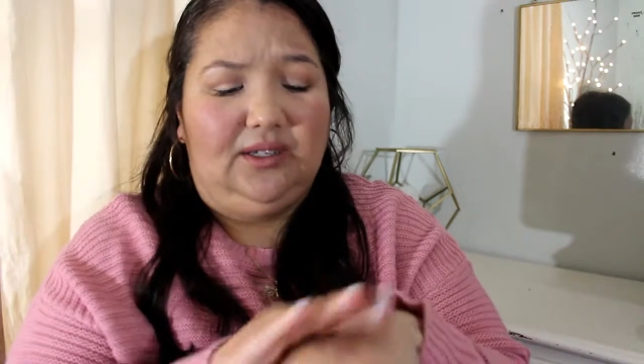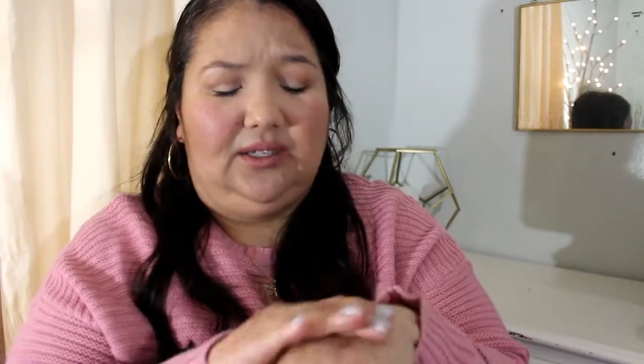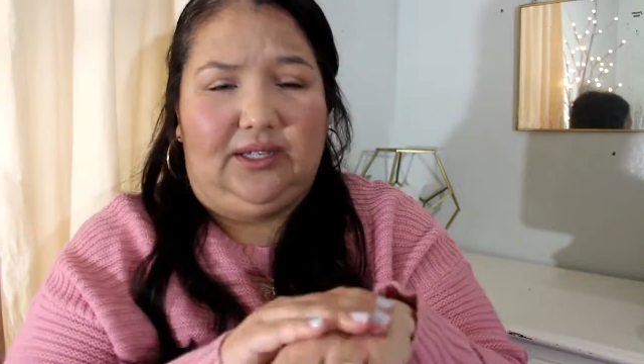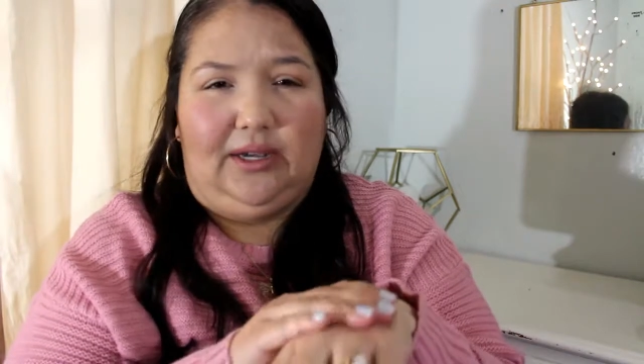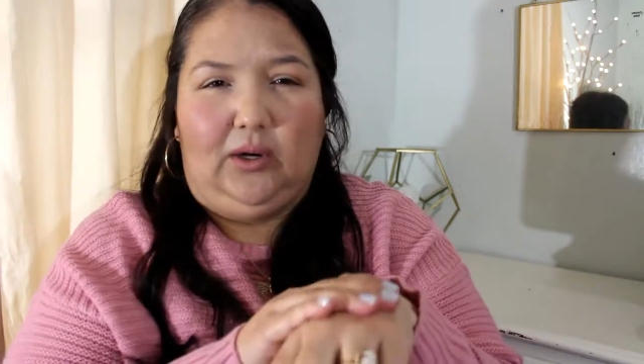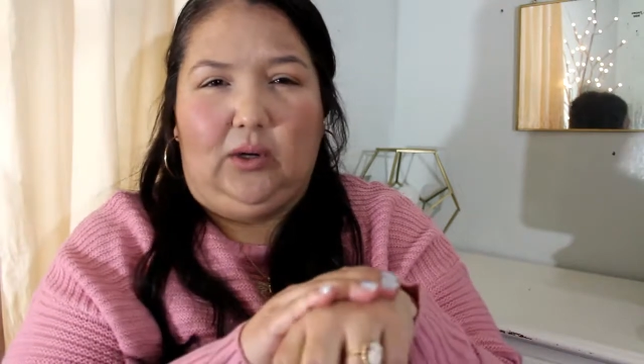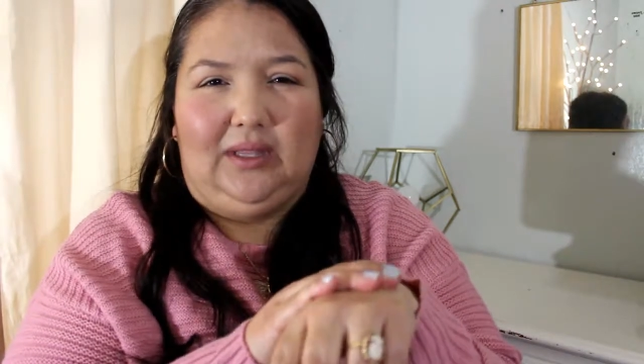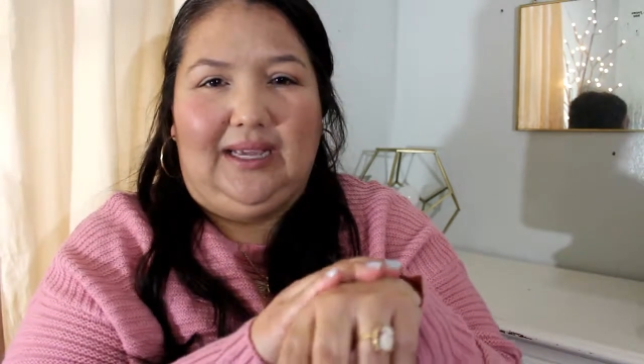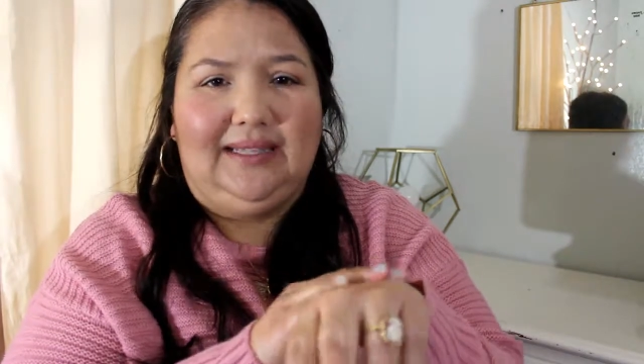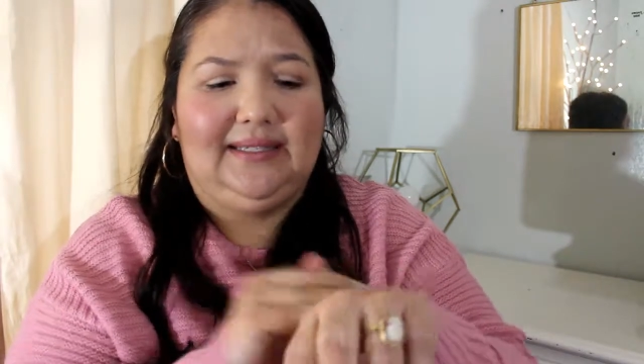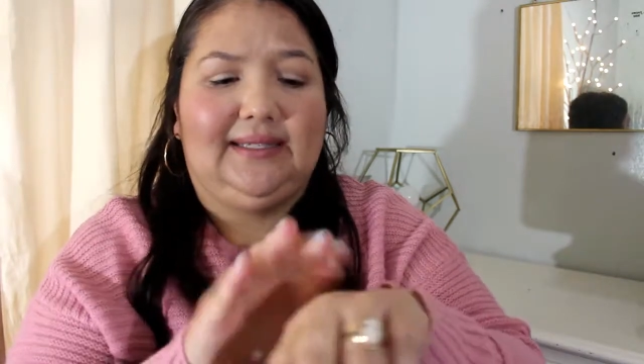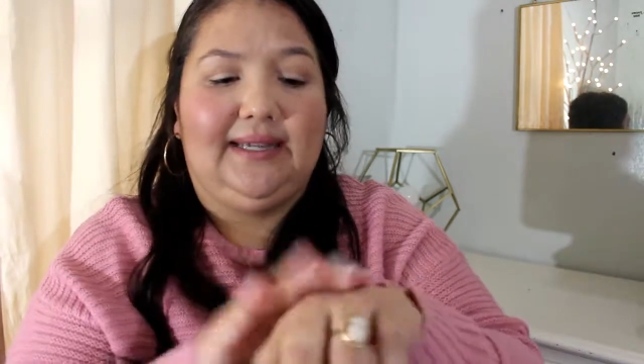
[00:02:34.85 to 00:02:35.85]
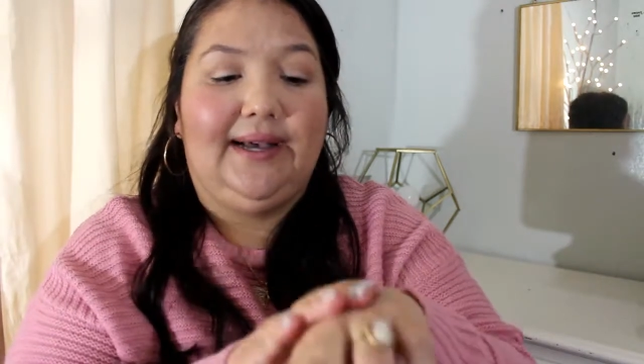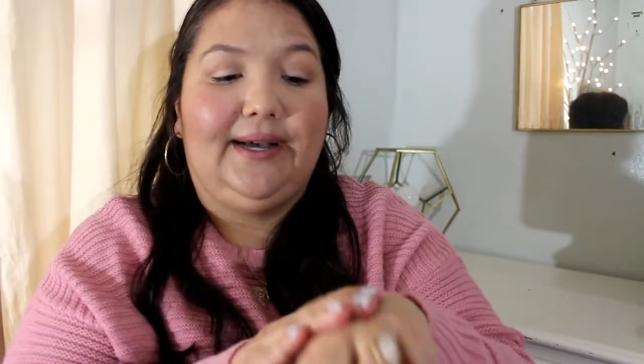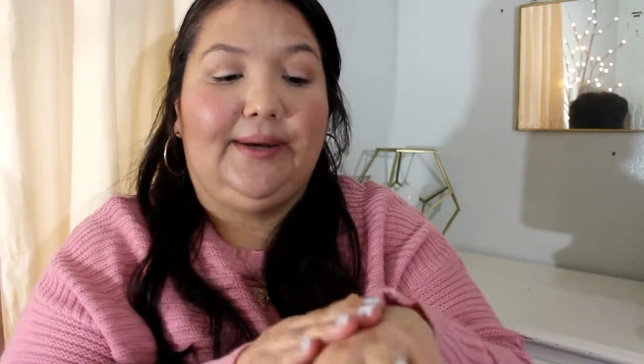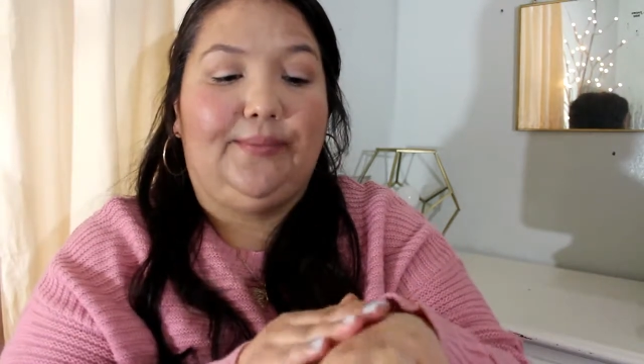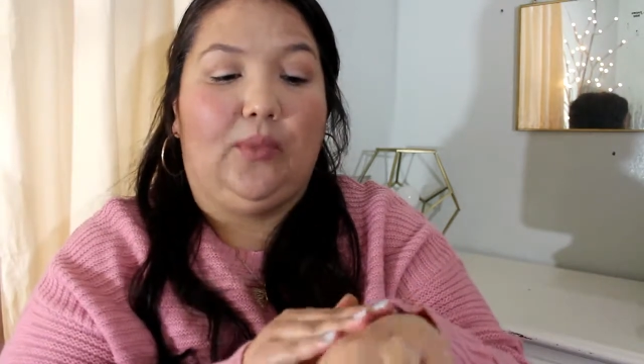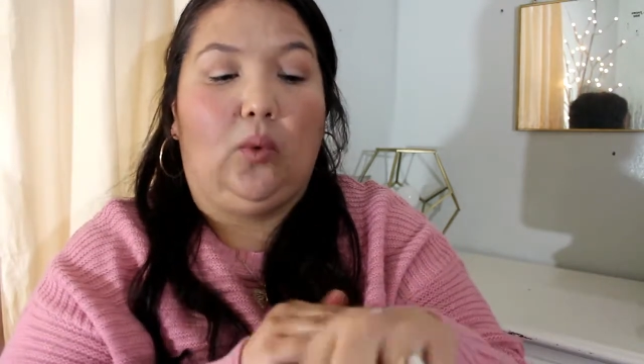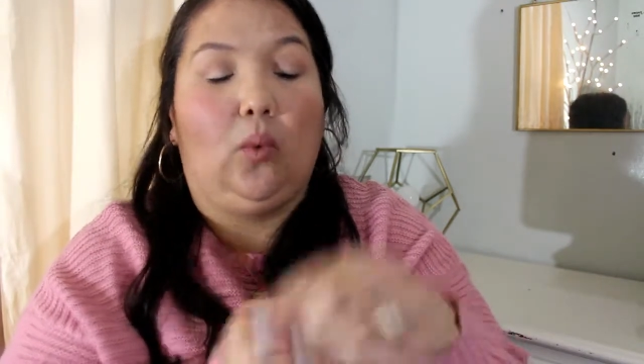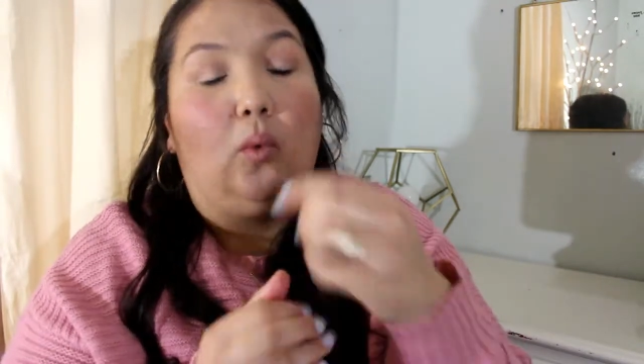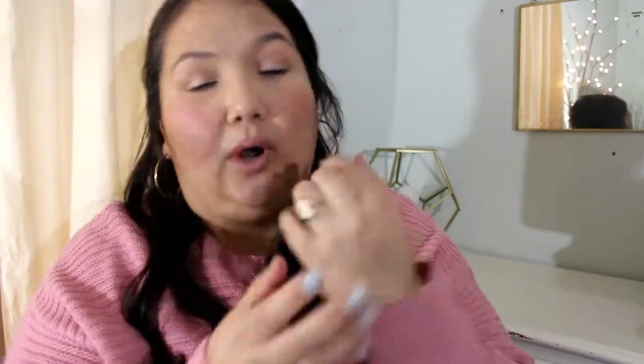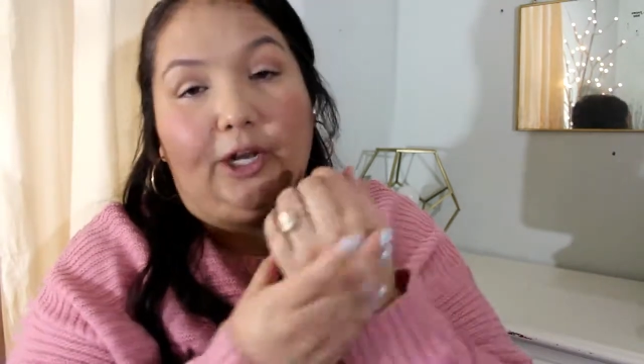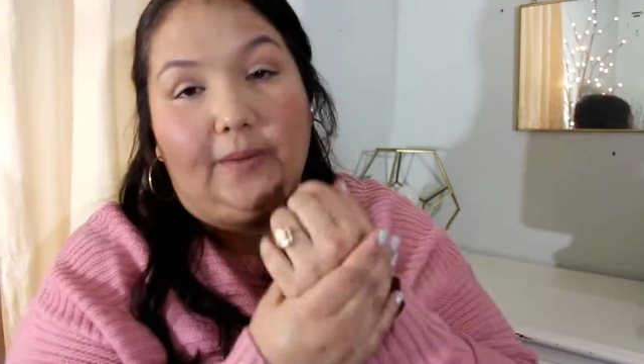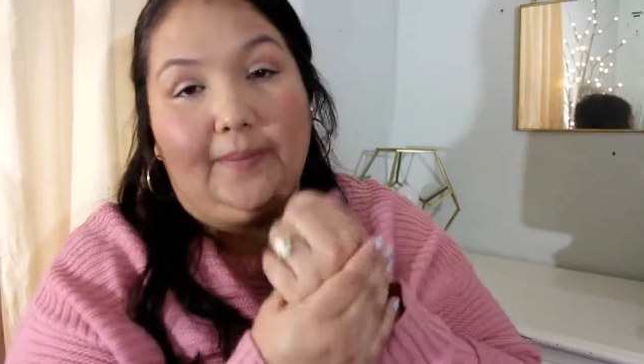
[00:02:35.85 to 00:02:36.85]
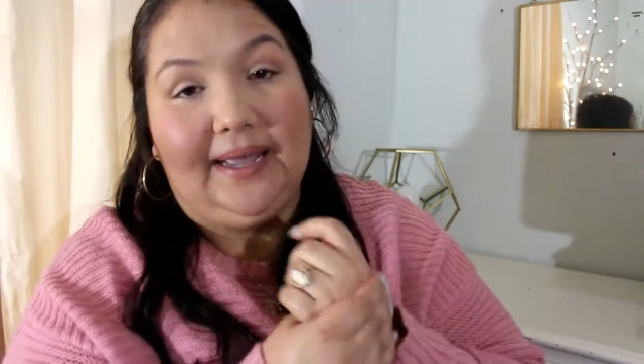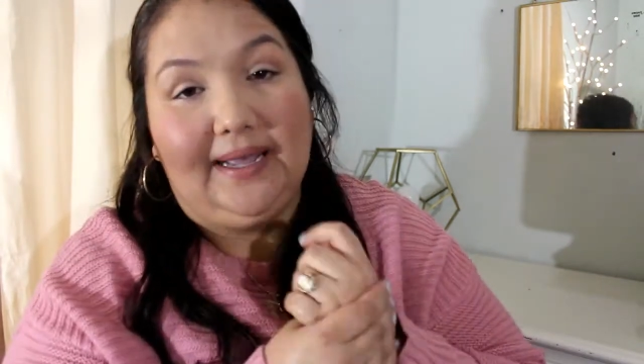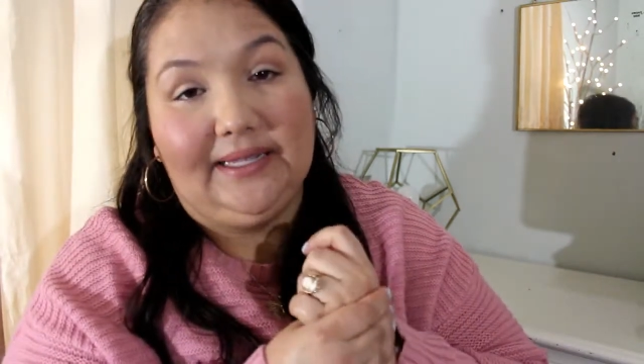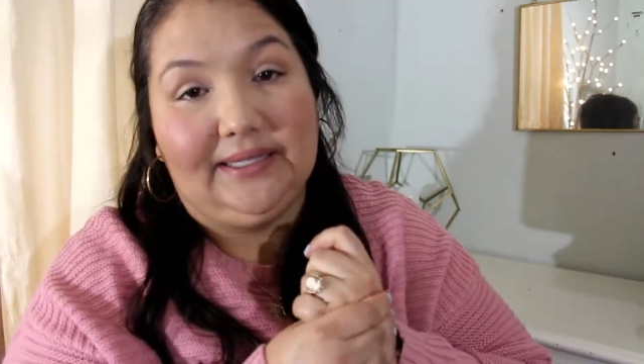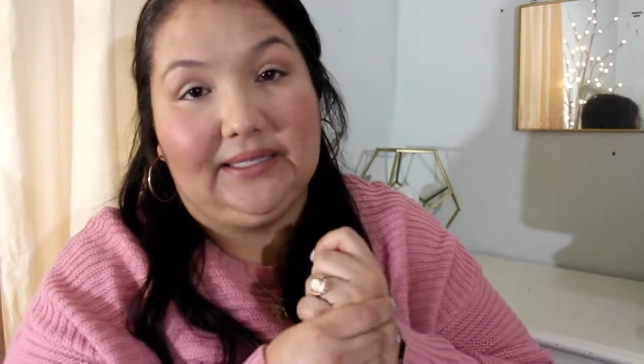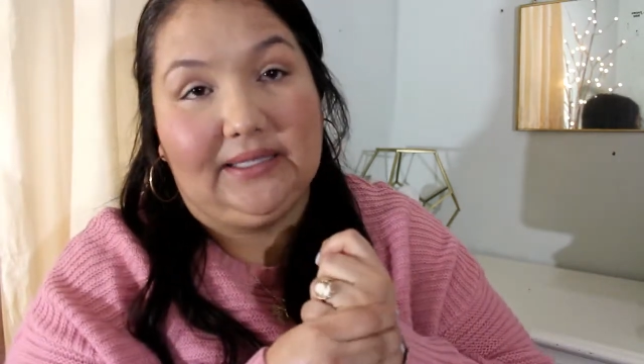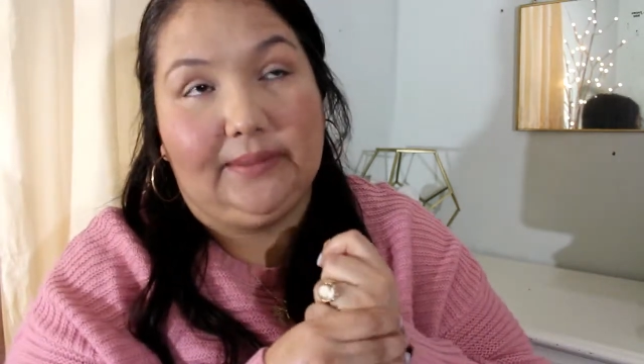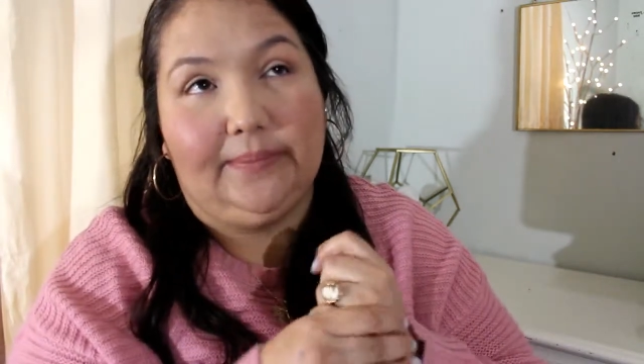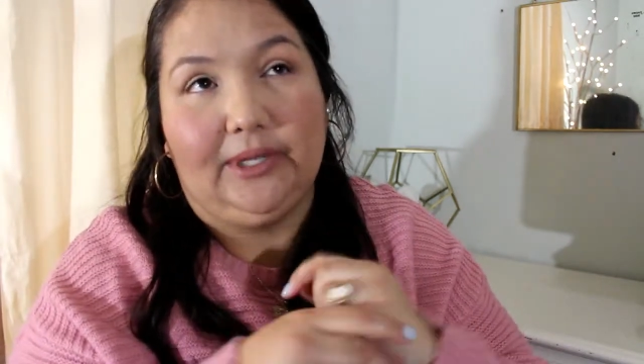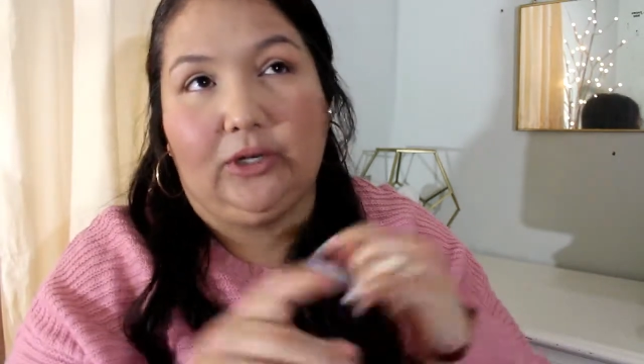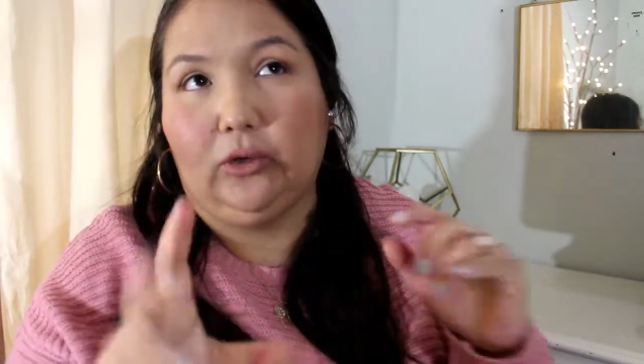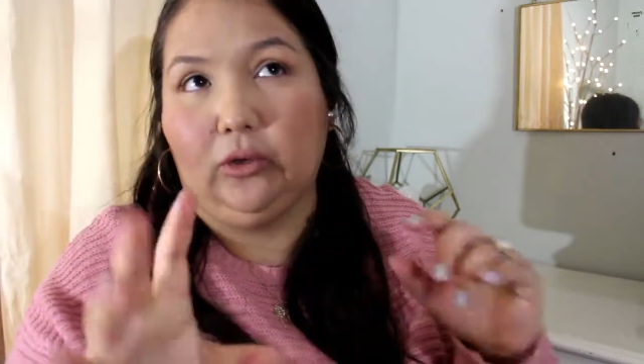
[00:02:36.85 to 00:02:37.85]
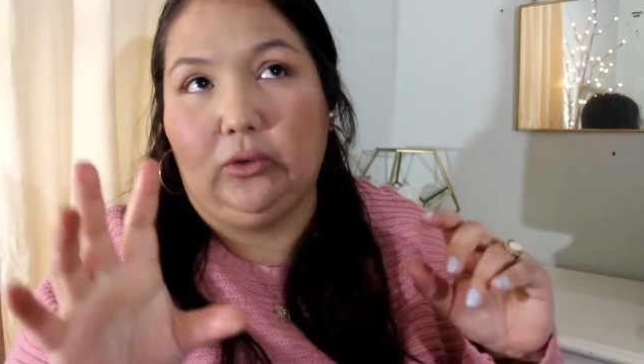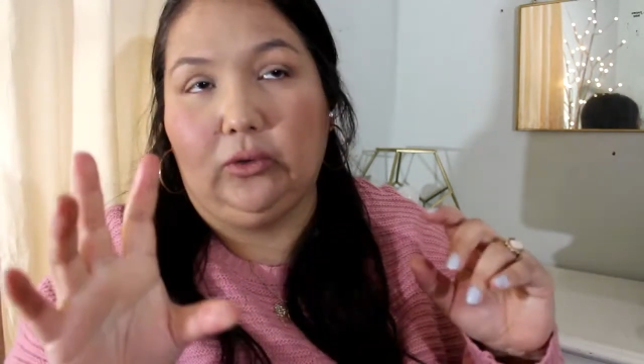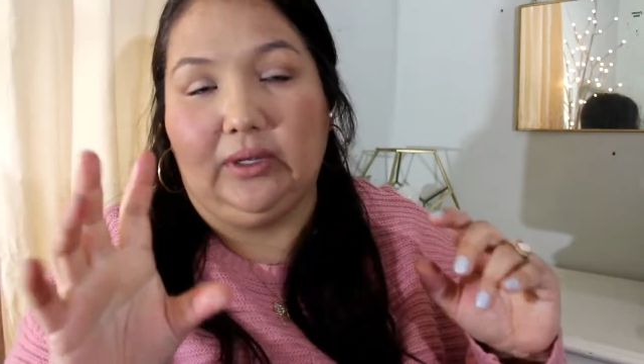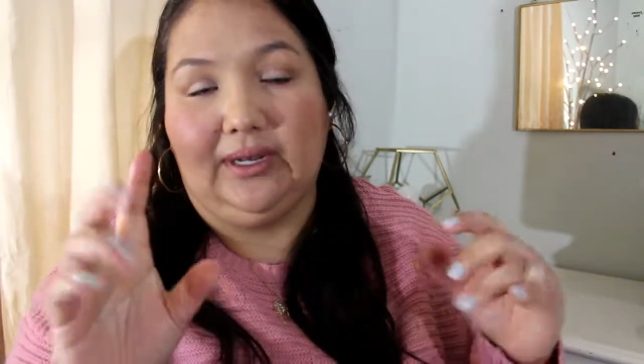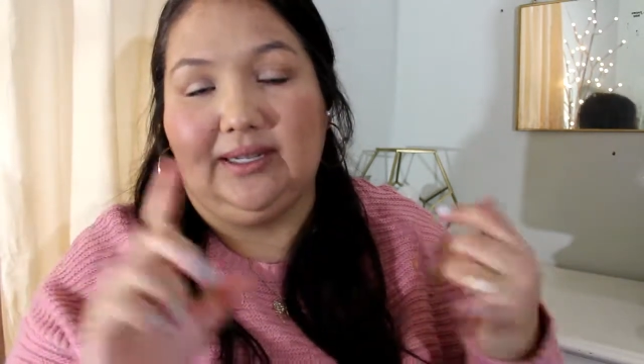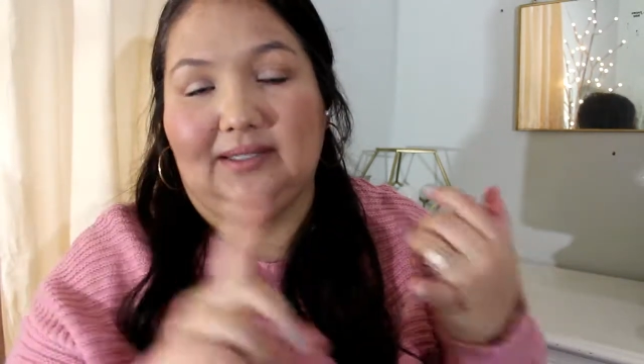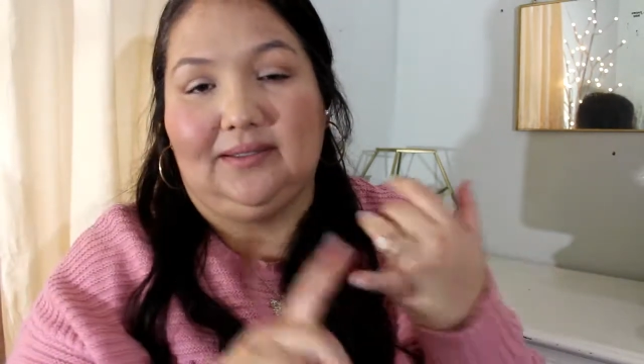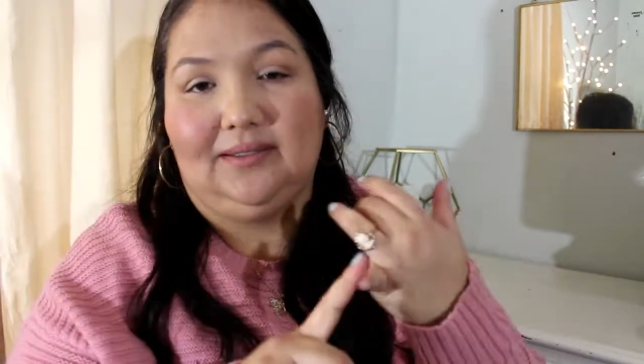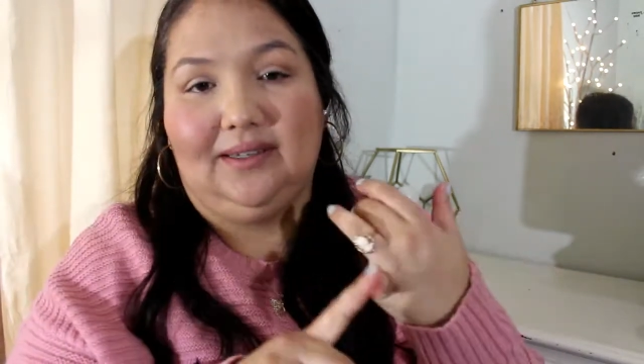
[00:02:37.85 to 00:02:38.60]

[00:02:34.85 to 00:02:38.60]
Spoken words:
So that's water-based mineral, and